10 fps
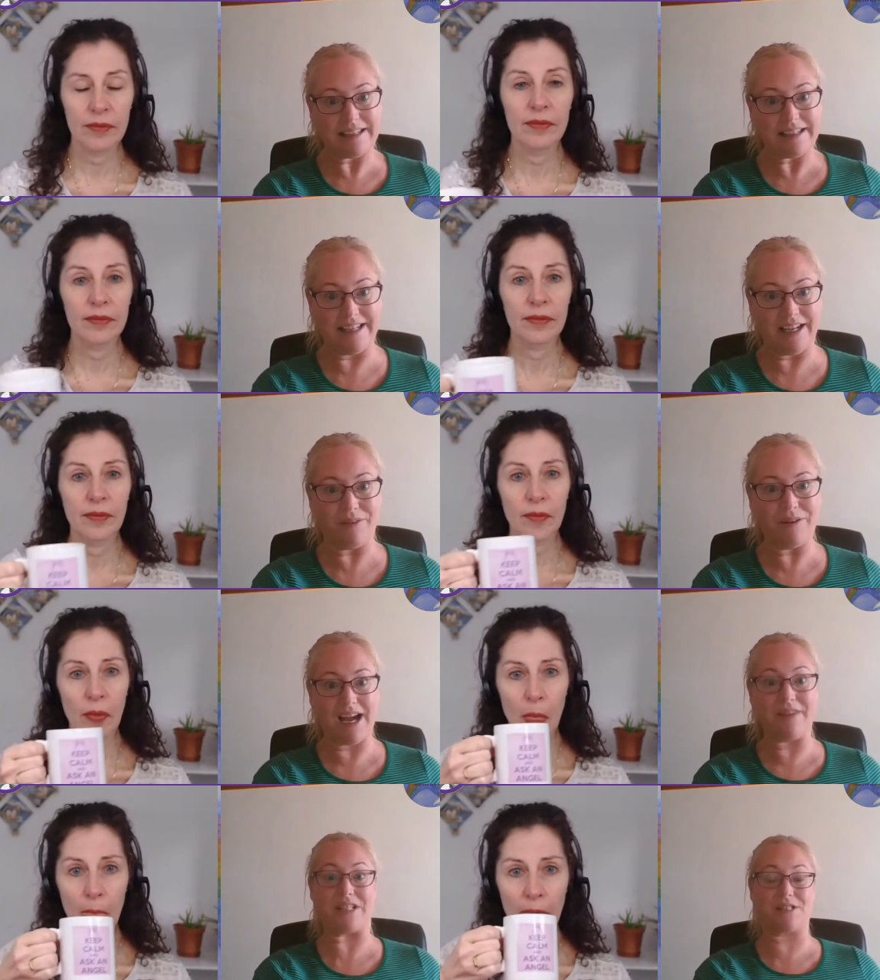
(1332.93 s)
Speaker 1: you know,
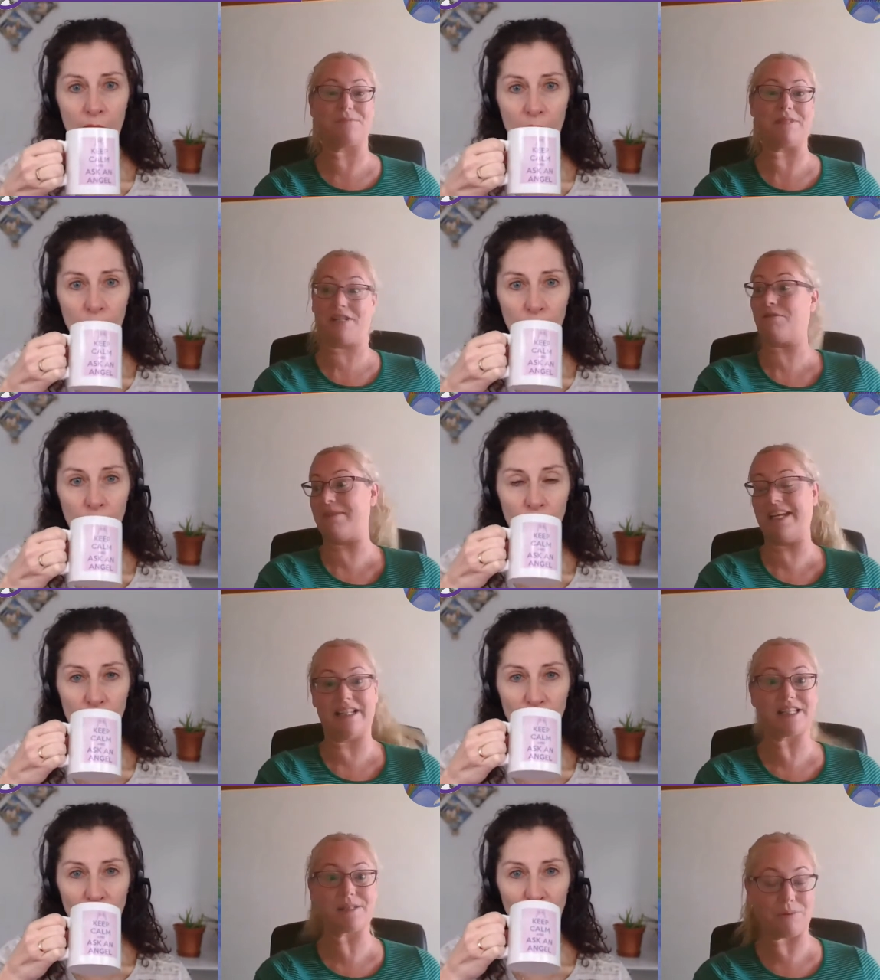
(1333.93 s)
having somebody come
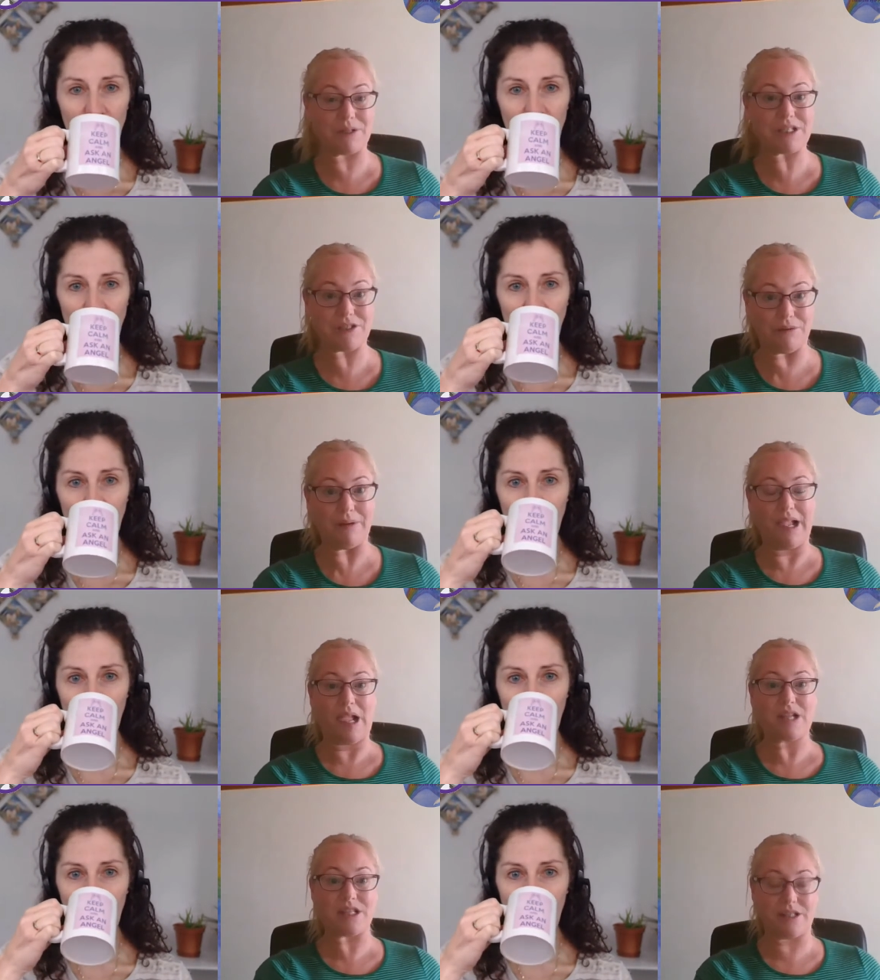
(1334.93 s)
in and support you
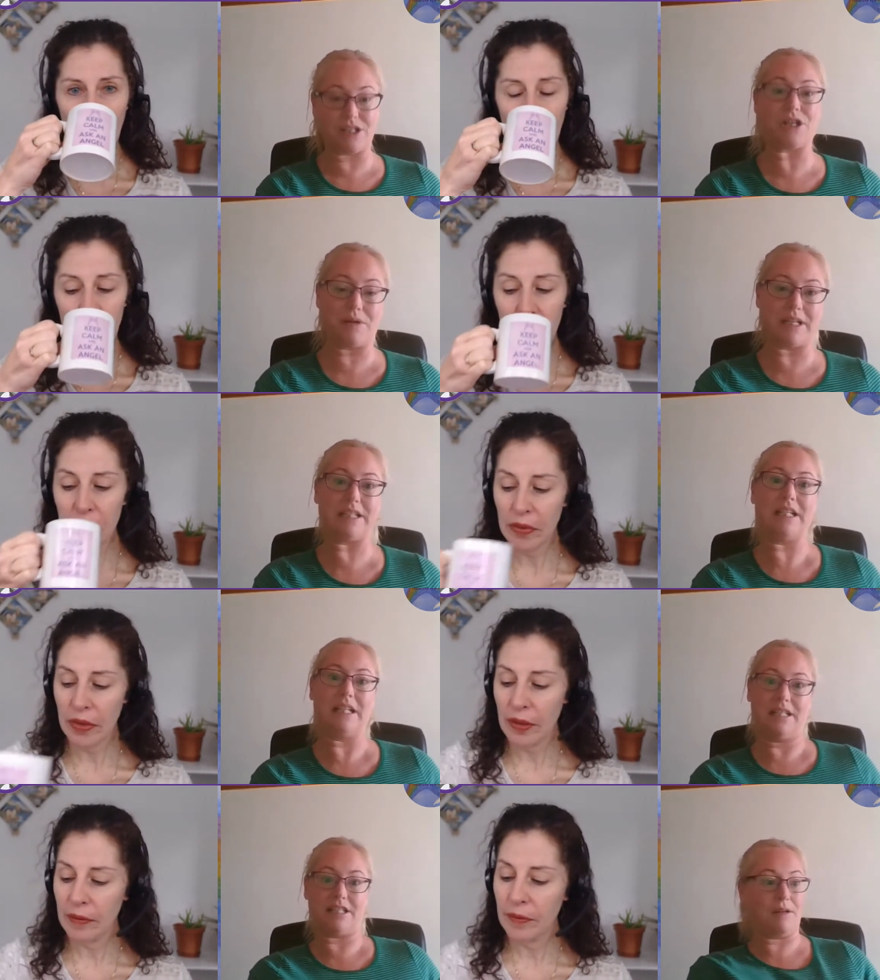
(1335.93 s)
so that you can
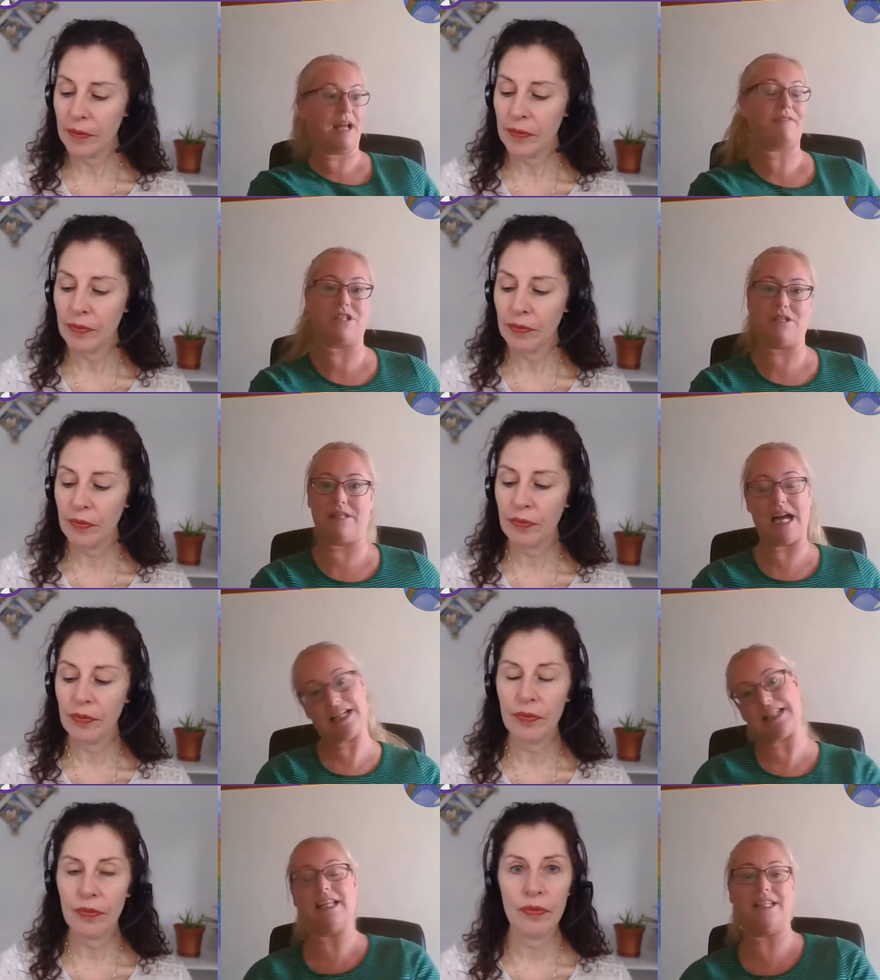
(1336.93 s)
don't have to do
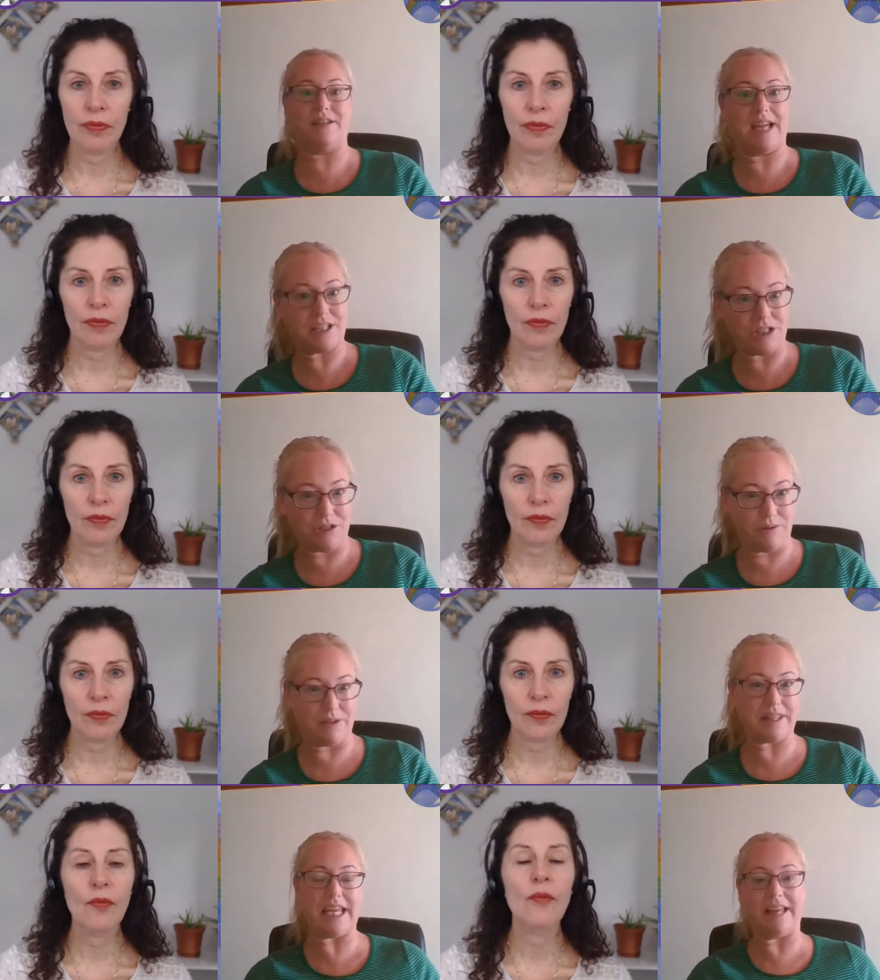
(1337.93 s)
that and then you get to do
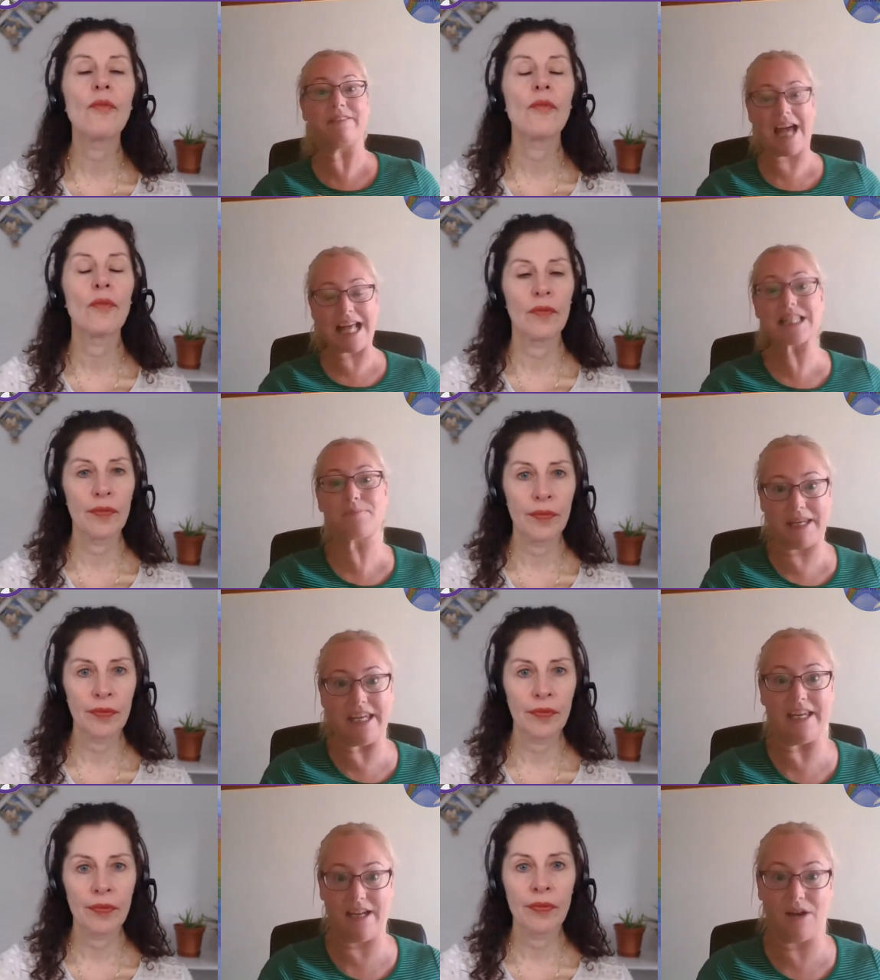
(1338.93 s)
your thing and that's
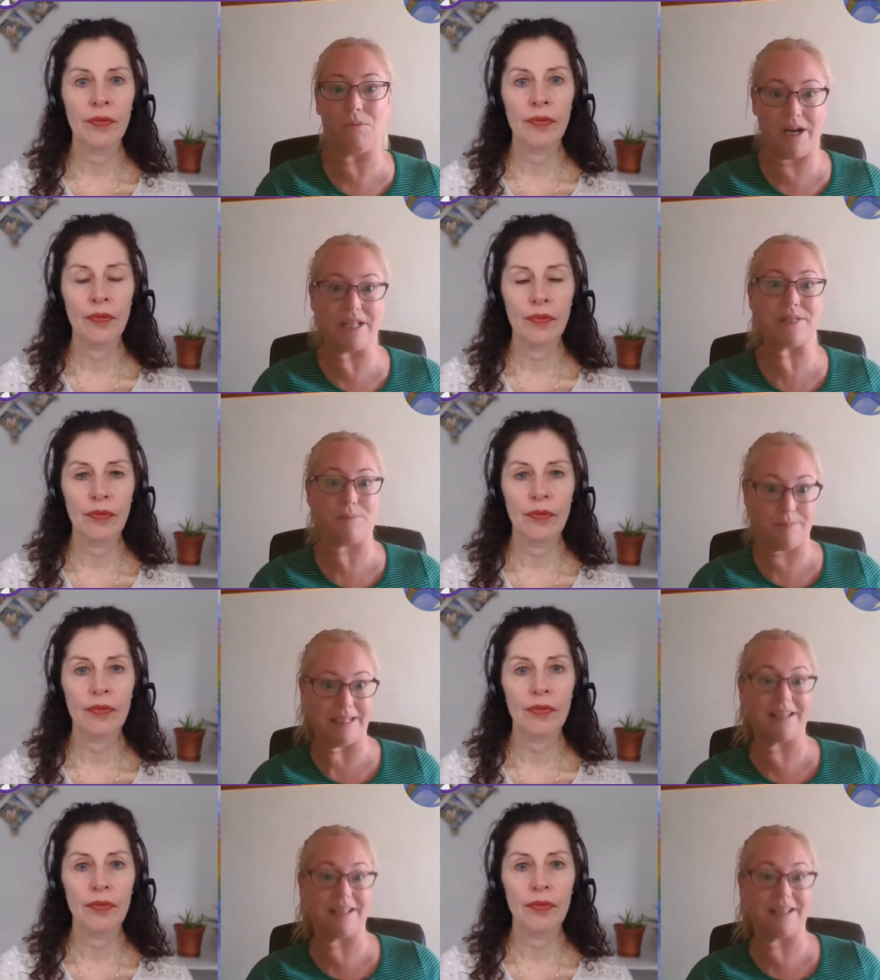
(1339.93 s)
being a wise woman